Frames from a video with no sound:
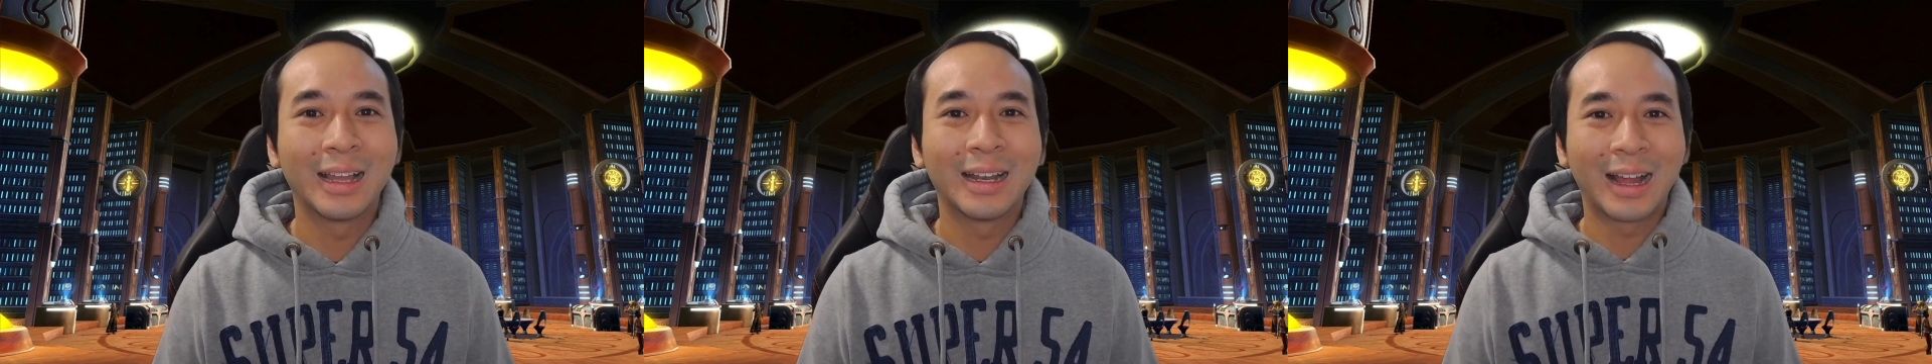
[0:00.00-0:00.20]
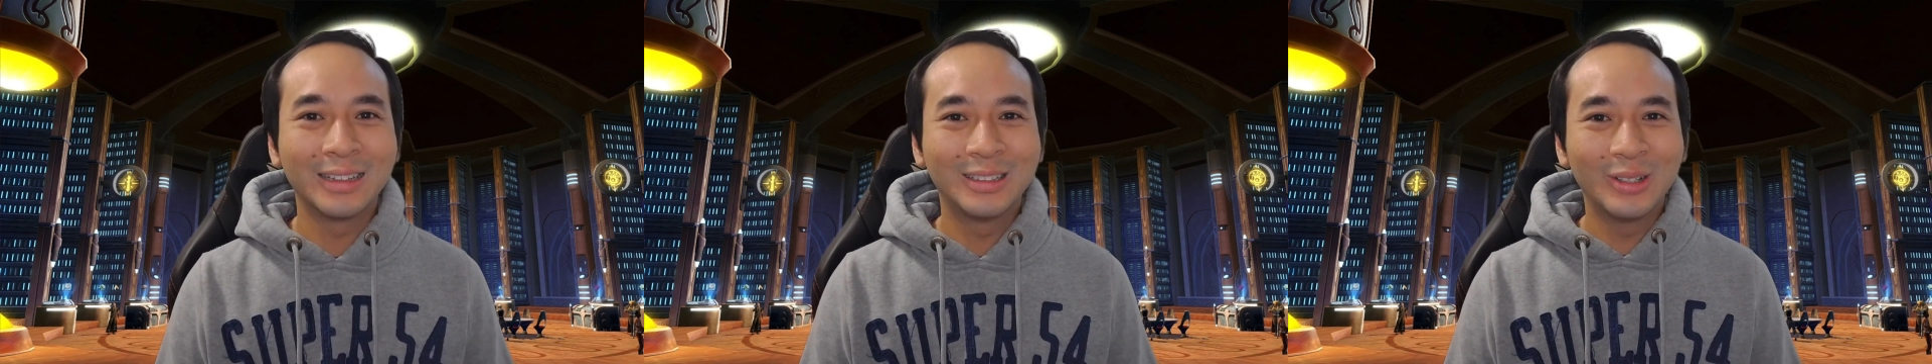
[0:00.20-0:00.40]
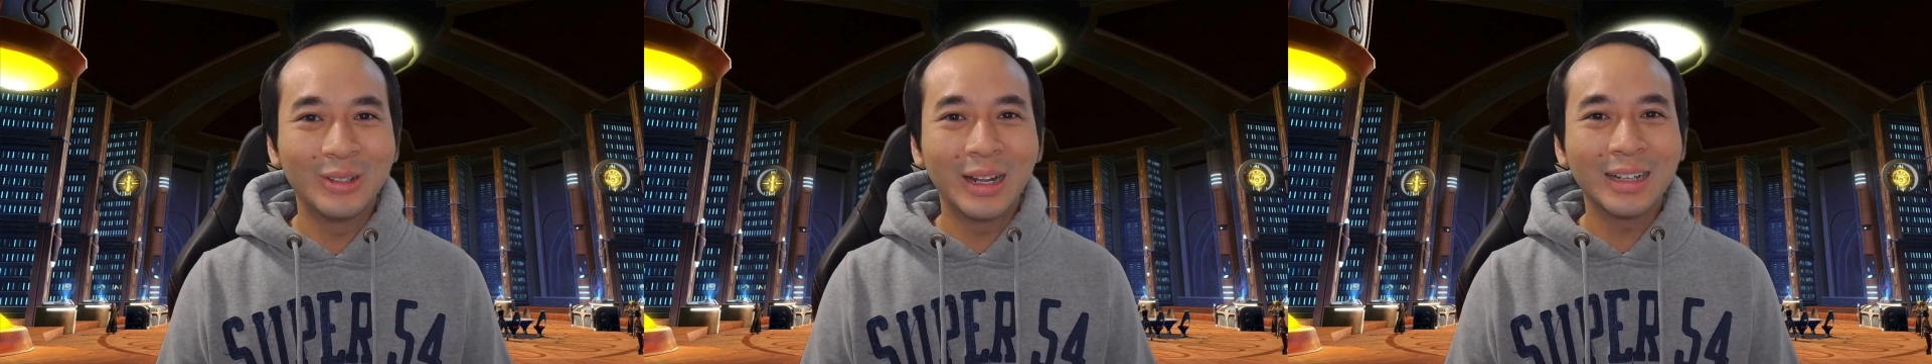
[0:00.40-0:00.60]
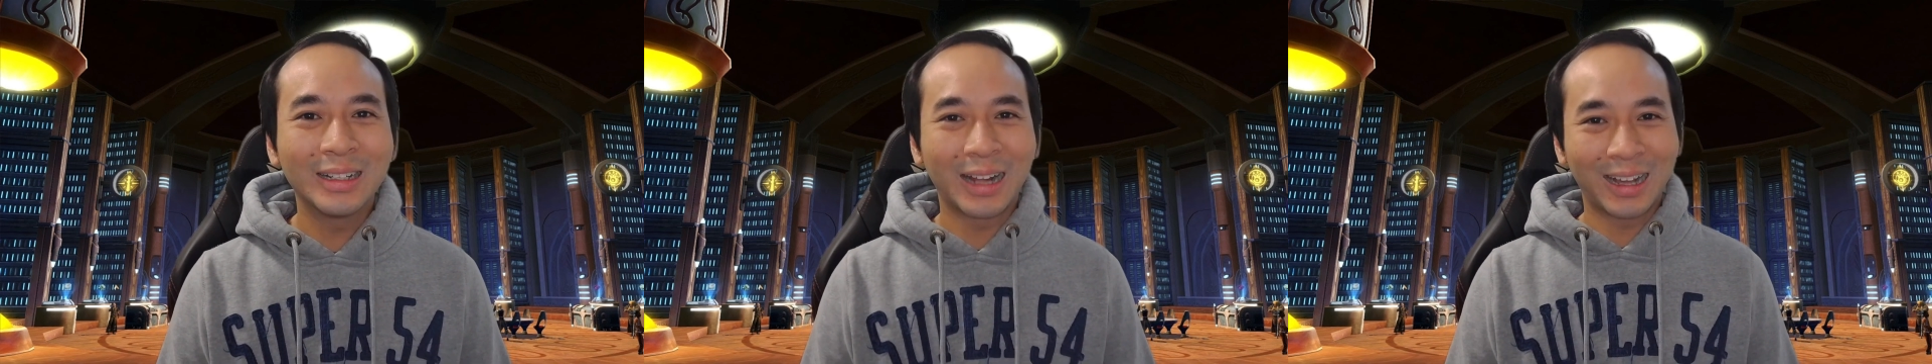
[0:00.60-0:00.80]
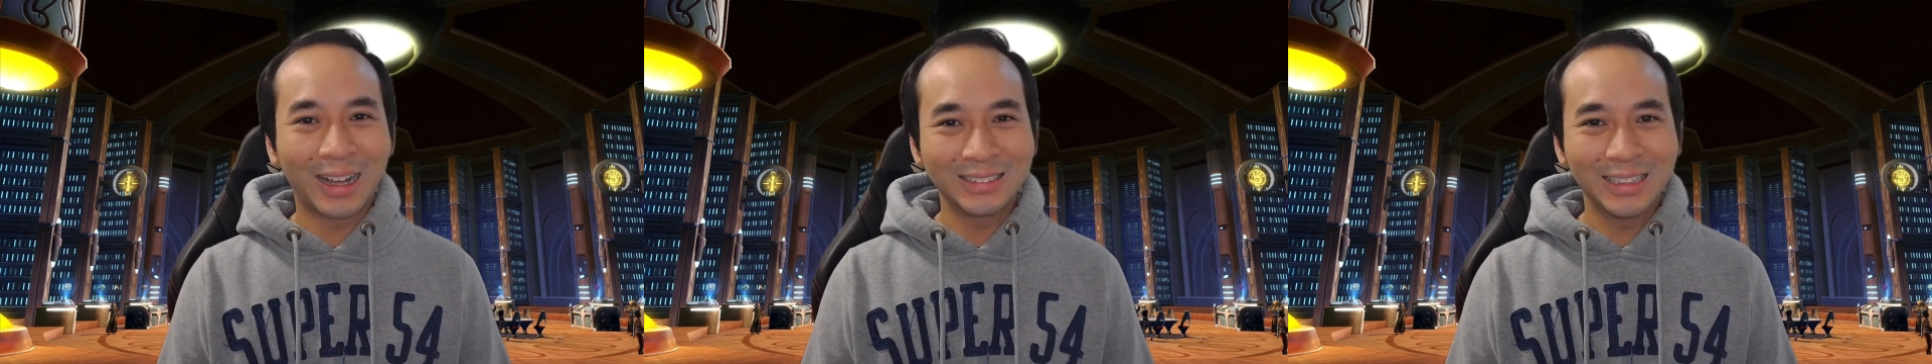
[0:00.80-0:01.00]
And until
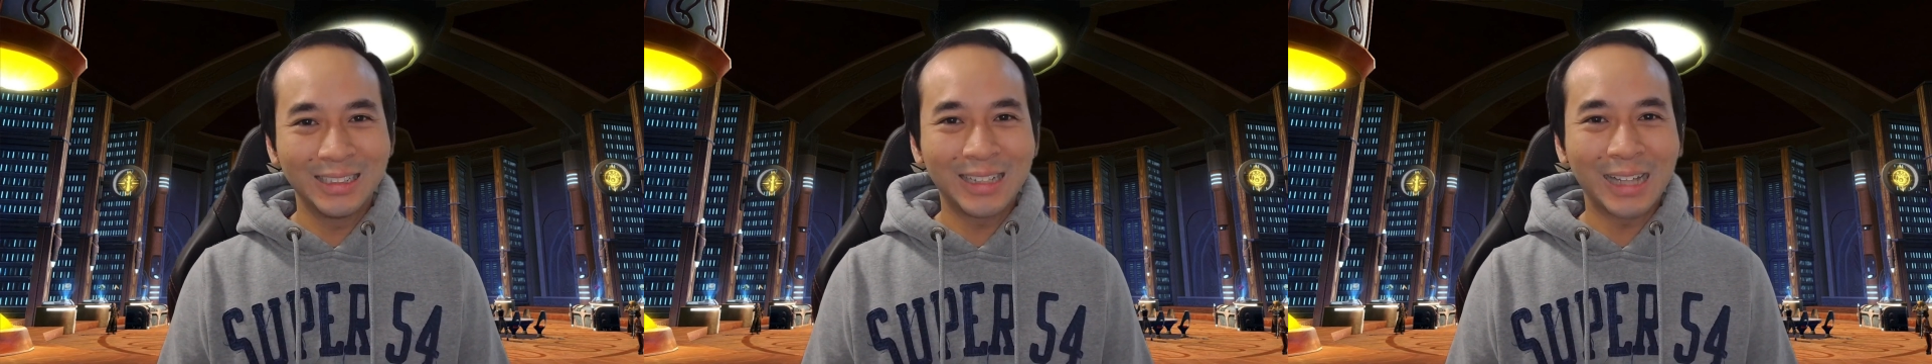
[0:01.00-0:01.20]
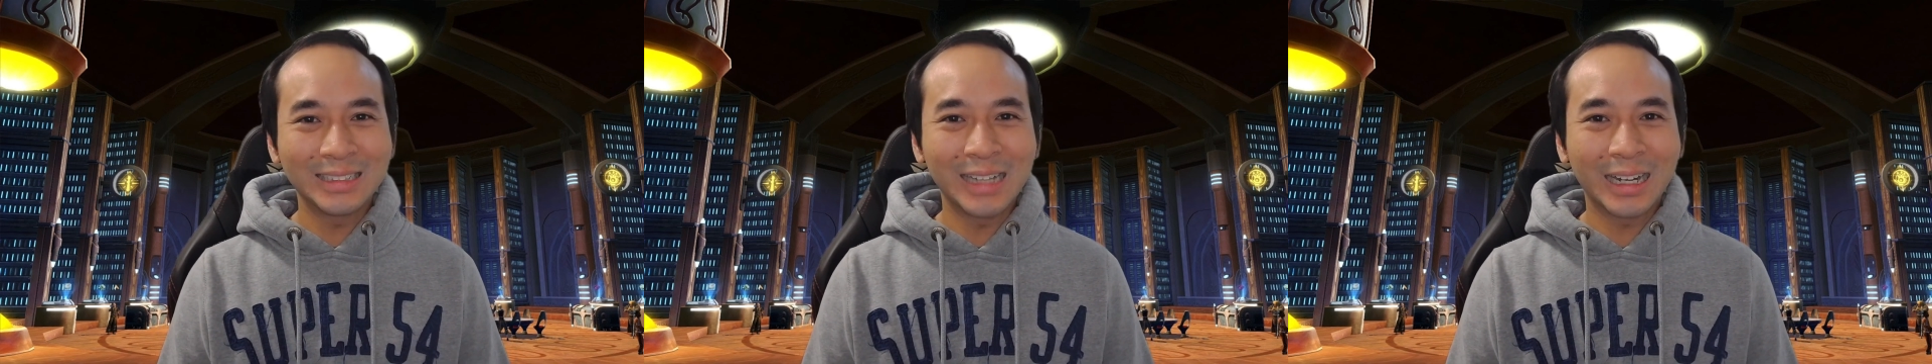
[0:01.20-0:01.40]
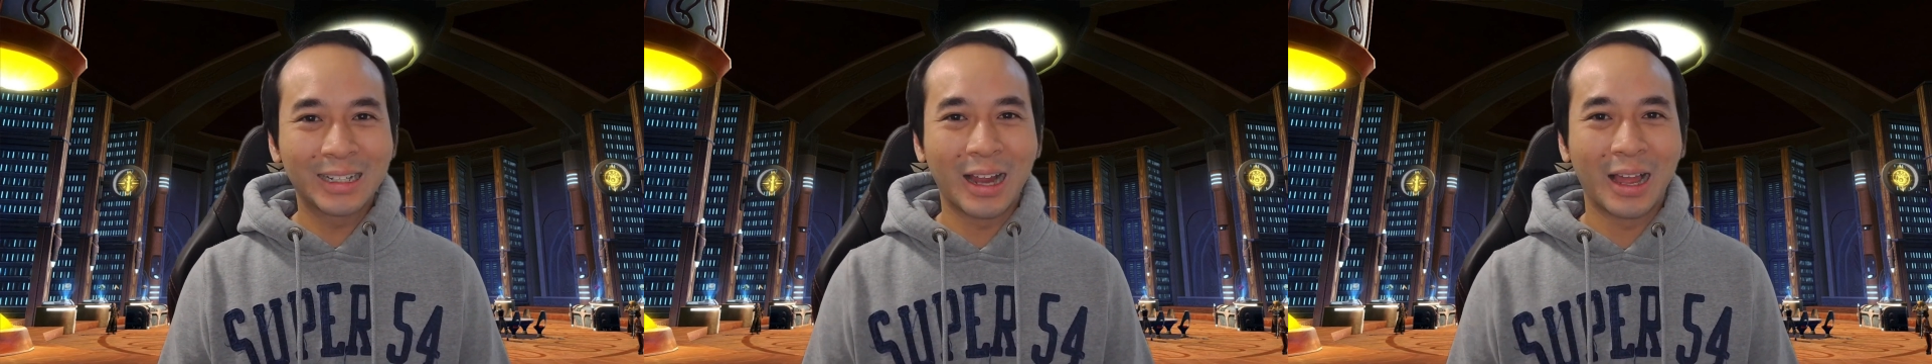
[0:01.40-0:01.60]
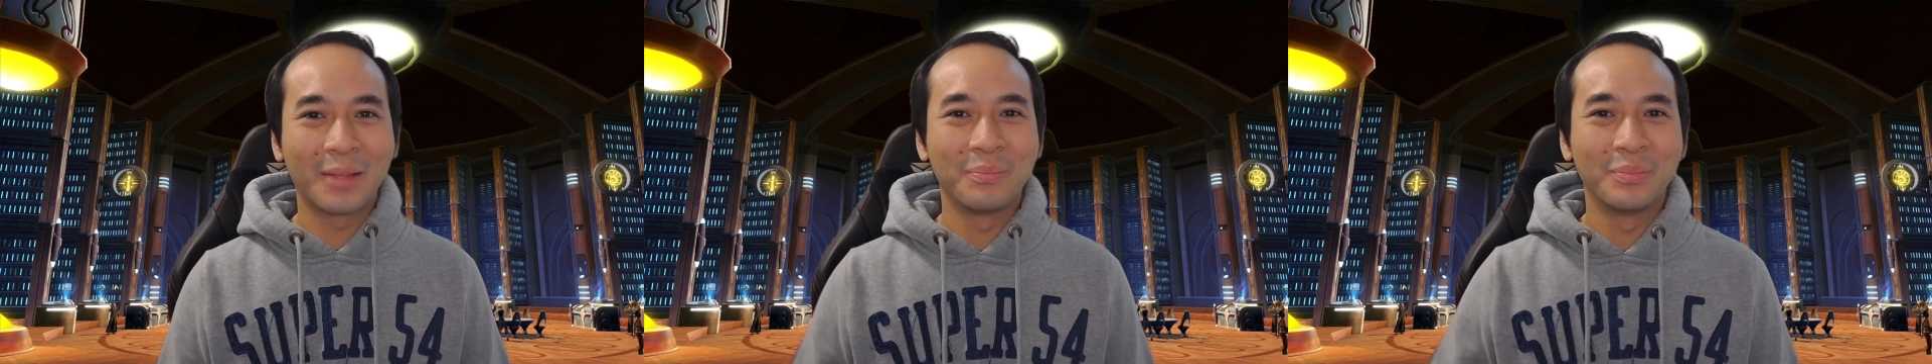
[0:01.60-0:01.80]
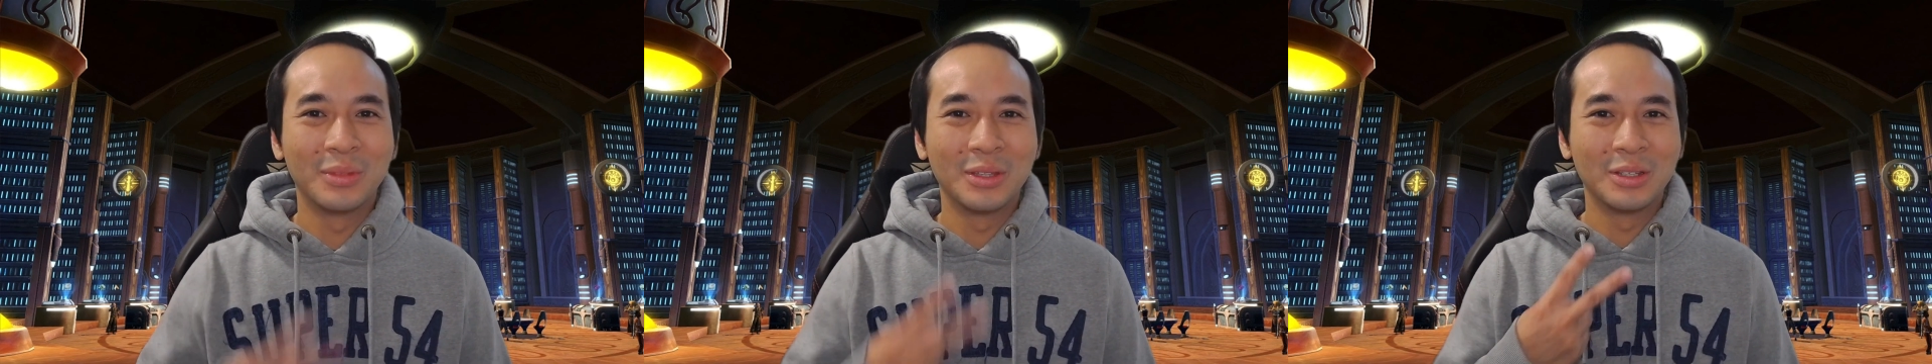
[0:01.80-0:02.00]
then, I'll see you guys next time.
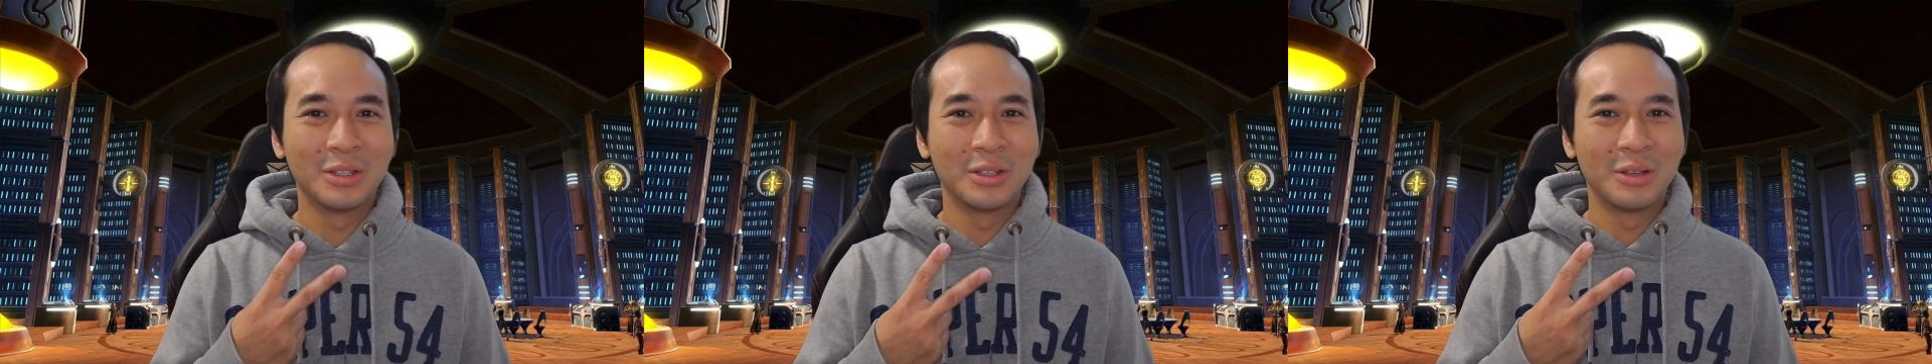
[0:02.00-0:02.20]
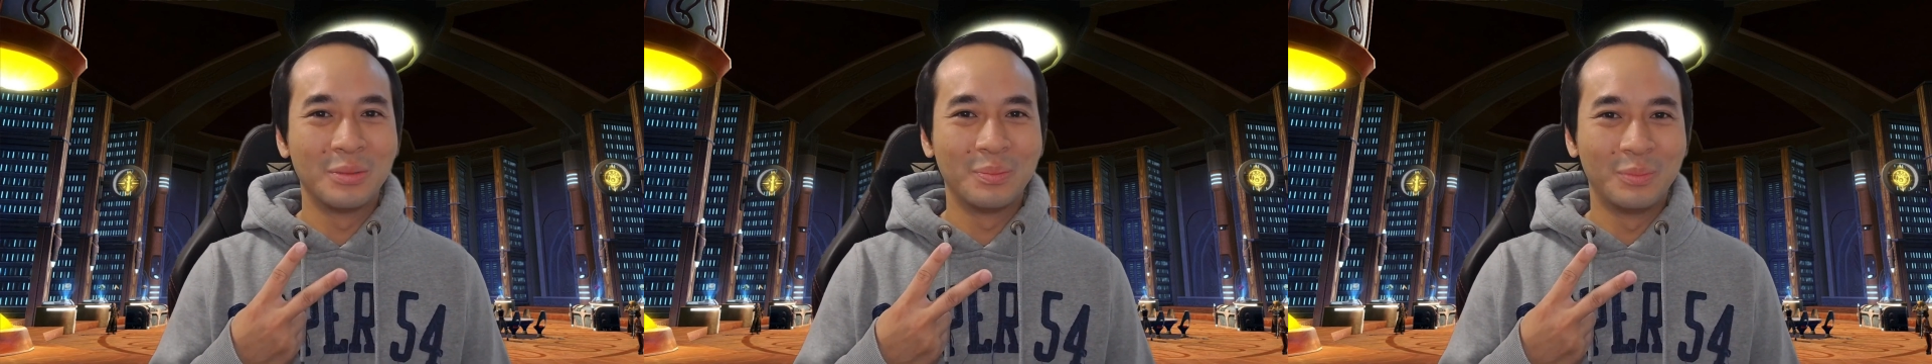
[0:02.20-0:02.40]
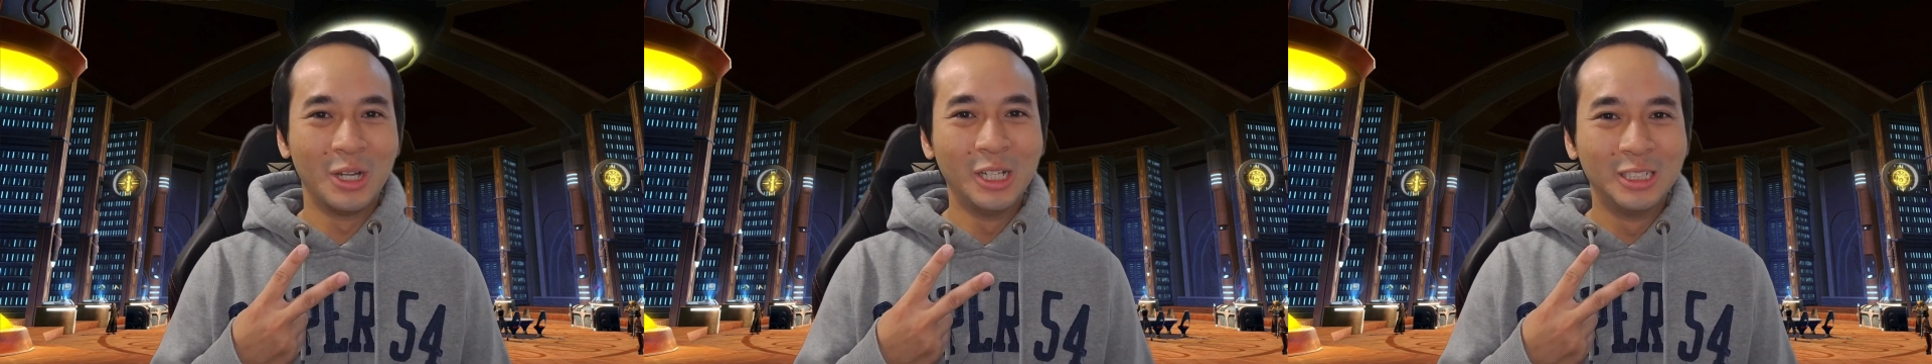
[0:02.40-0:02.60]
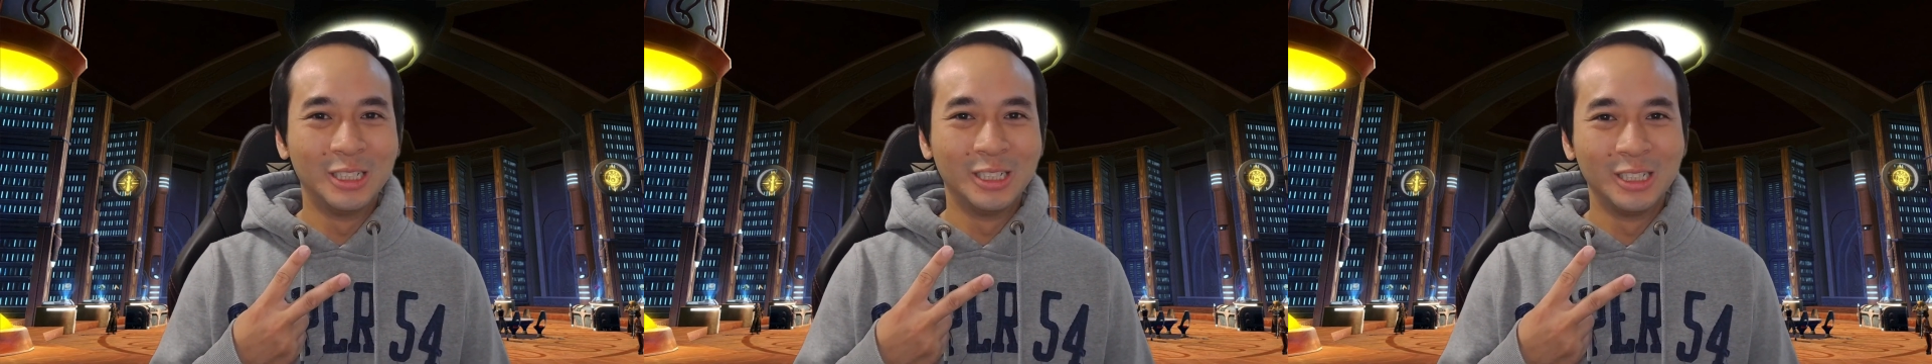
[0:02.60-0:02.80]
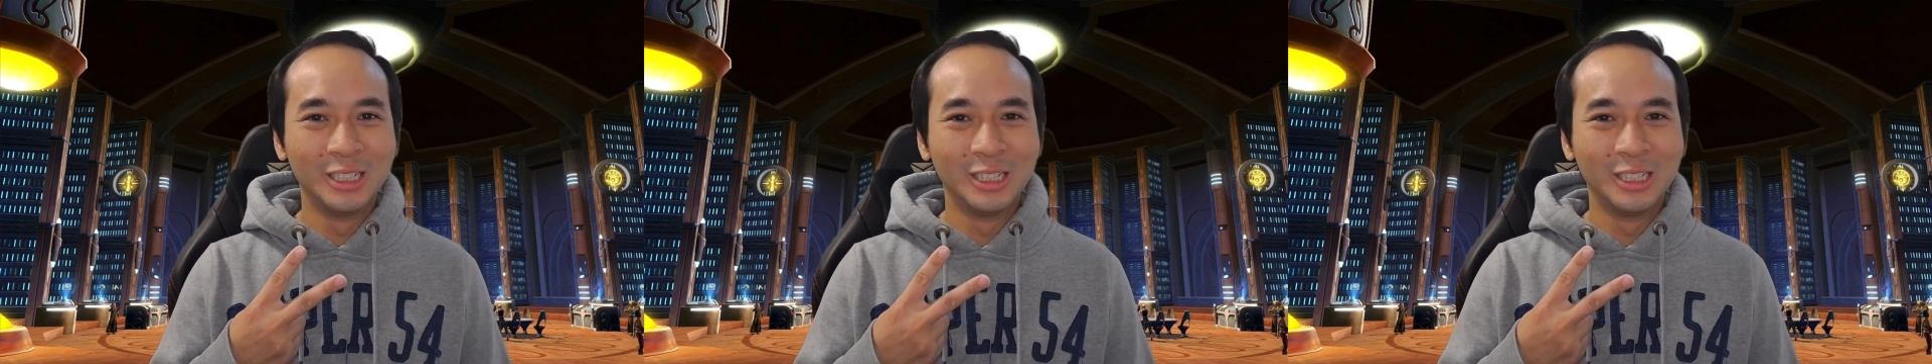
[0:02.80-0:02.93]
Peace.